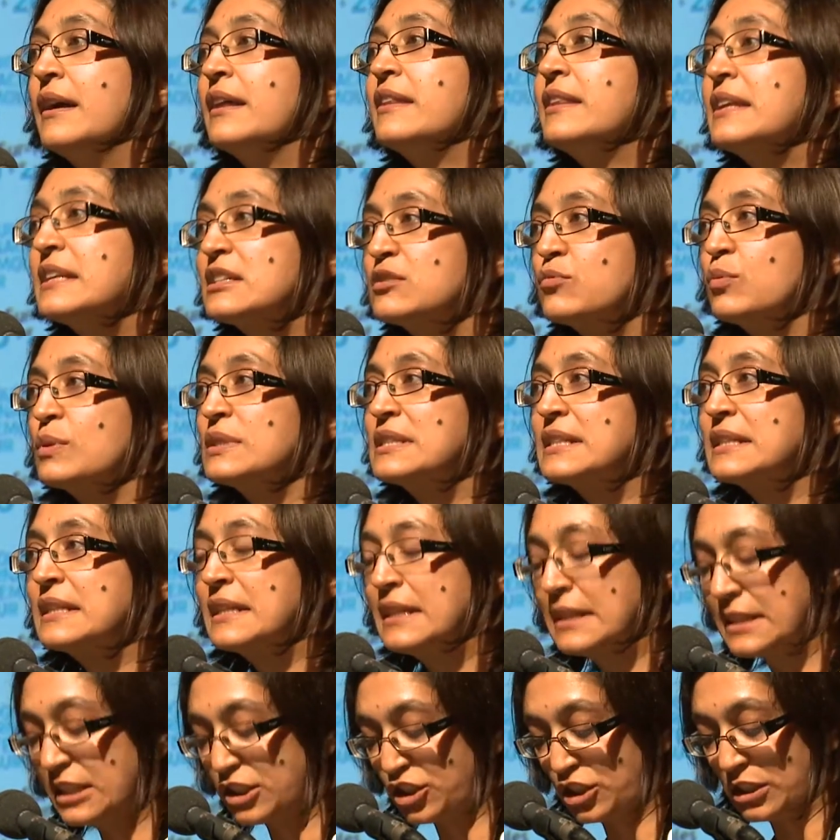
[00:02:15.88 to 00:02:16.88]
This was an
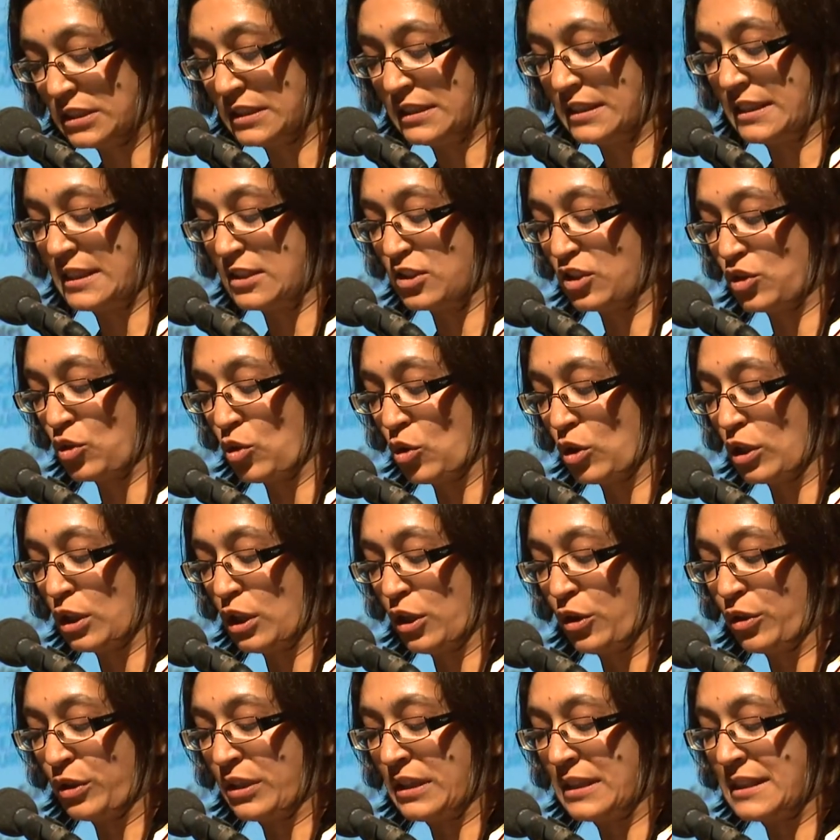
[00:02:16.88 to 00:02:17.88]
elision that saw
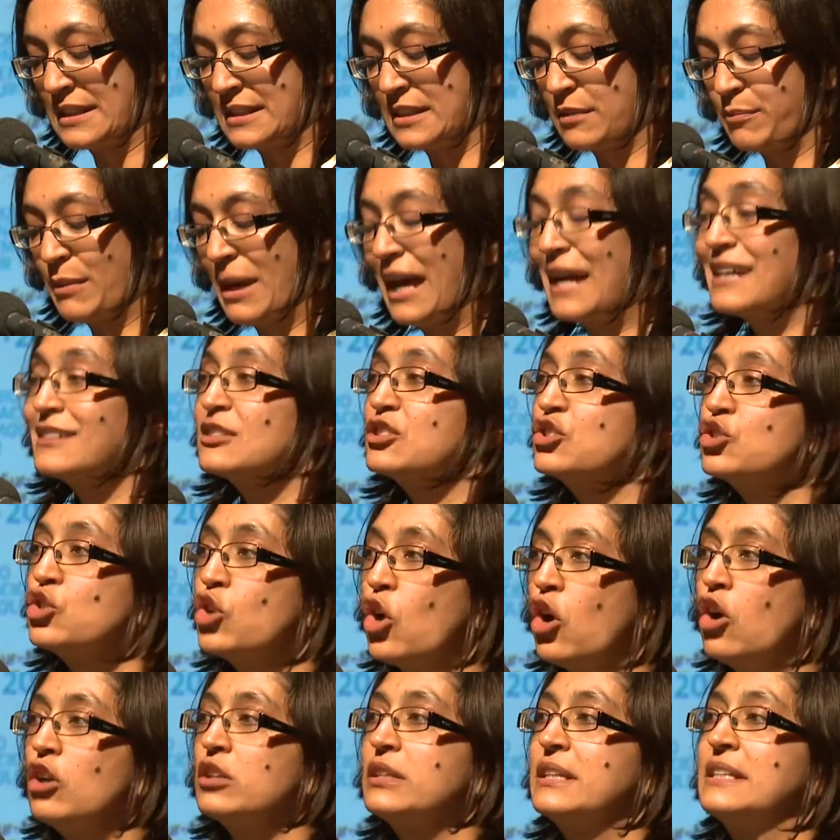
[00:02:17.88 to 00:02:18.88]
colonialism as
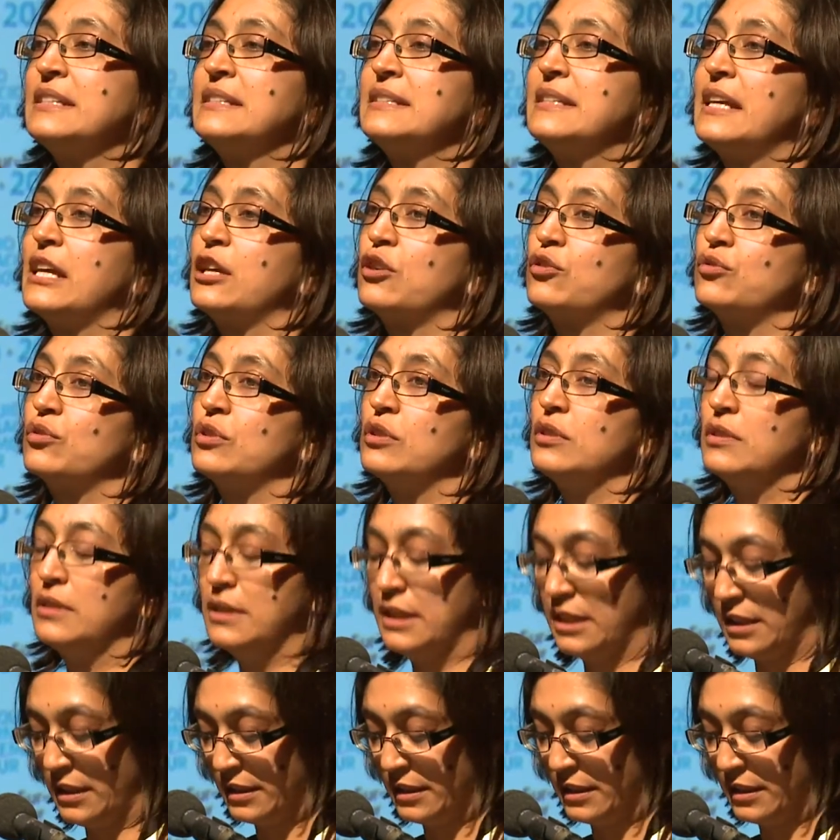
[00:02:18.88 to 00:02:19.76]
not integral